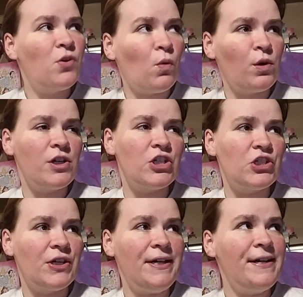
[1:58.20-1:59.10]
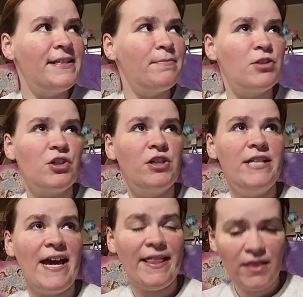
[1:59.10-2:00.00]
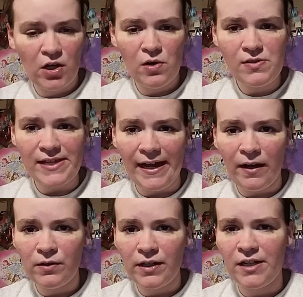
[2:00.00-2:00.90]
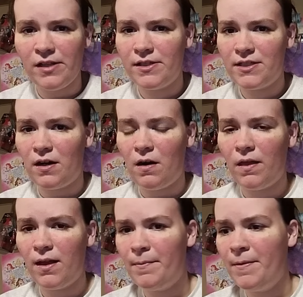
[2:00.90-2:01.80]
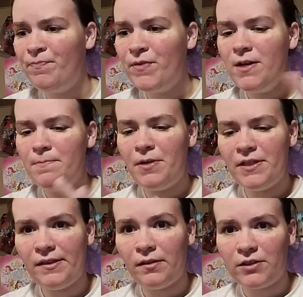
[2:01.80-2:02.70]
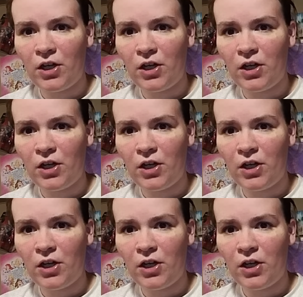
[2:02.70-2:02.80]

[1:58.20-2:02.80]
torn to shreds. I'm just going to take those out, uninstall them, put the